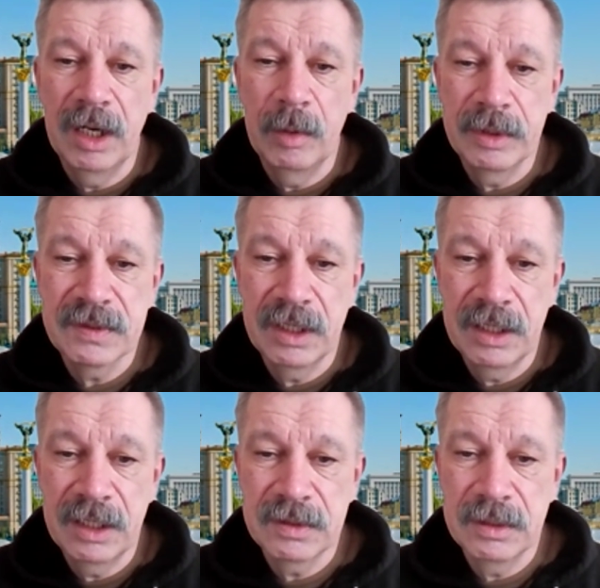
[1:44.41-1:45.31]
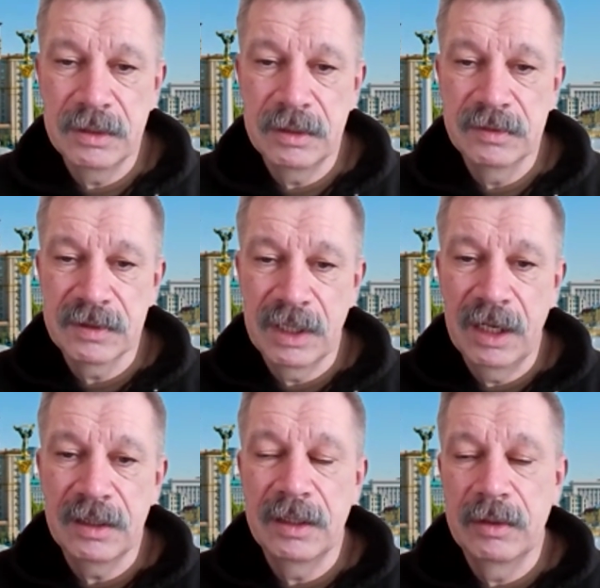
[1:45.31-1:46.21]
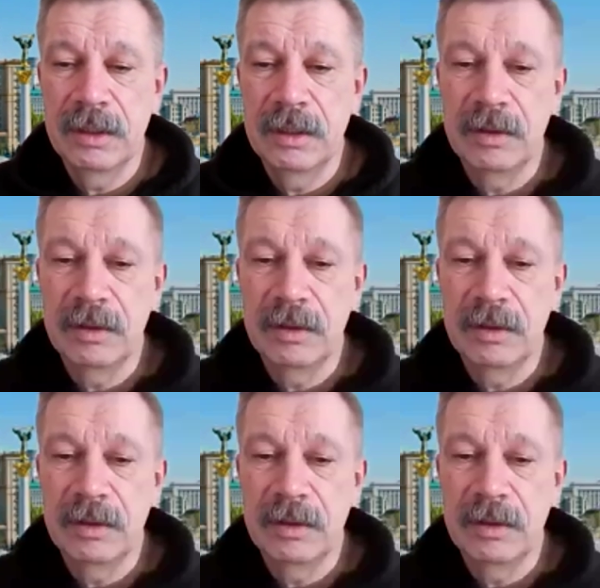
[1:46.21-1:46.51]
our side and